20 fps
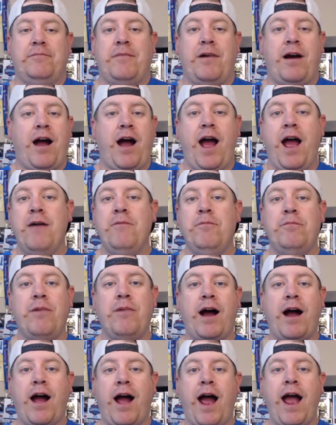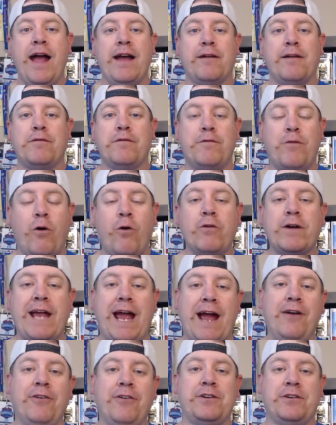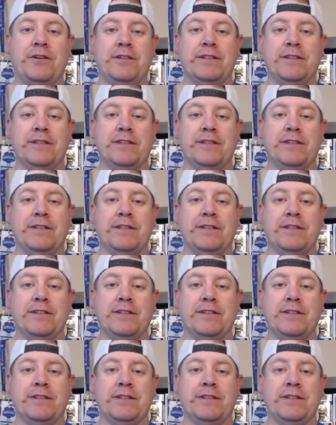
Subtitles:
I had a full calendar.